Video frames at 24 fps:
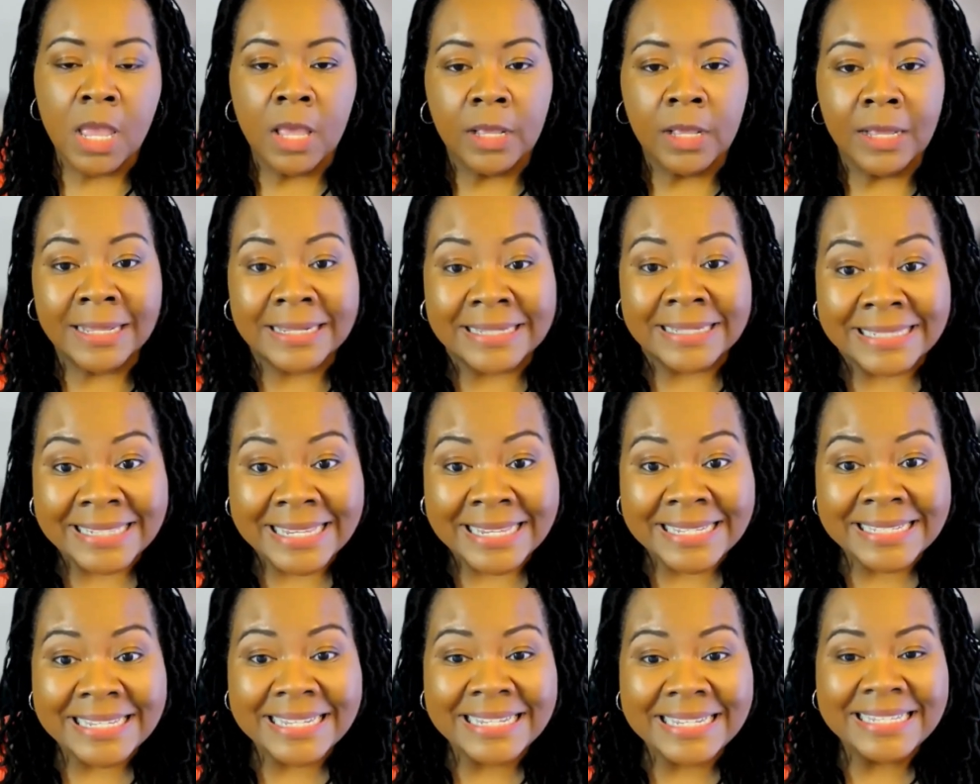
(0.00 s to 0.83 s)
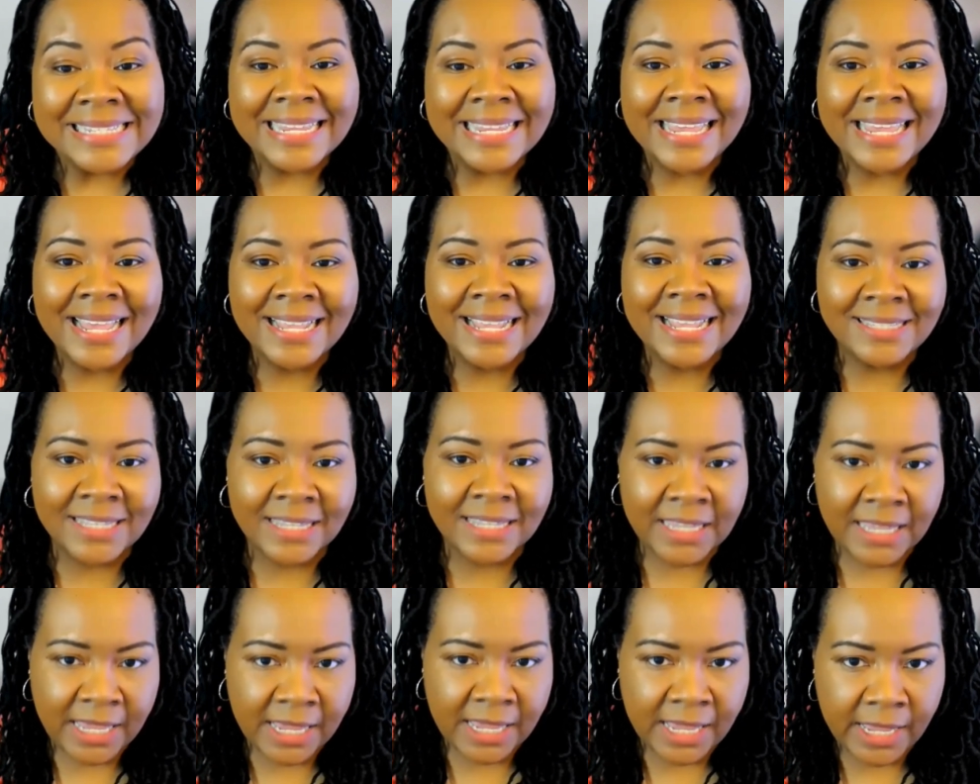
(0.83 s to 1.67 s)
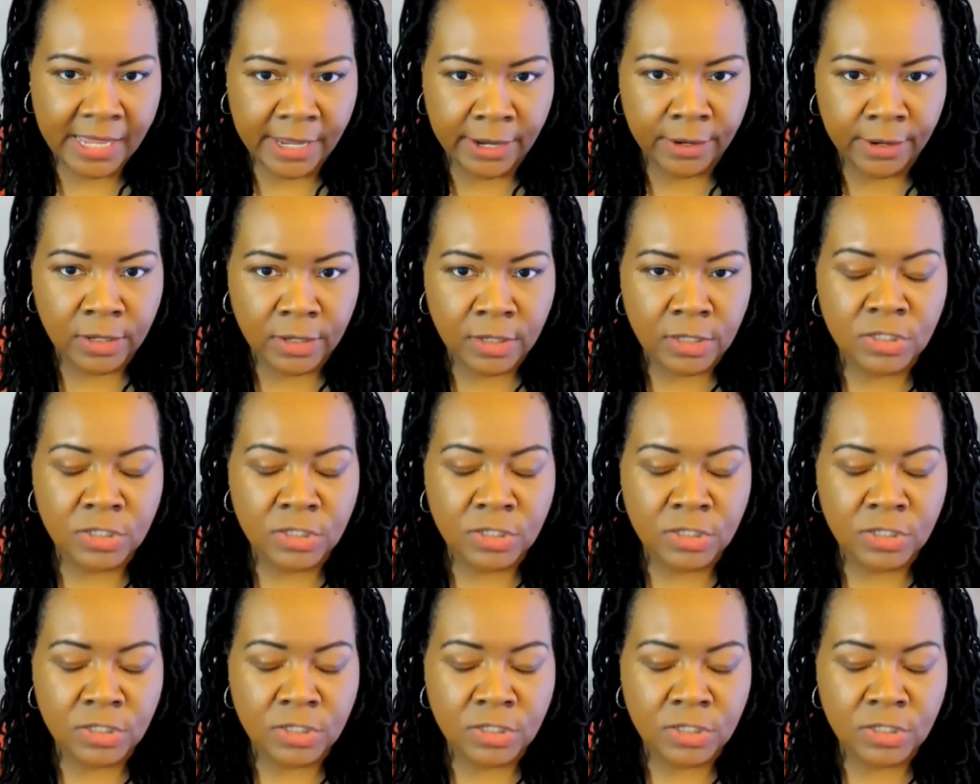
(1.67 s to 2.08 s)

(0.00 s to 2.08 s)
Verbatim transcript: Consistency is the key here.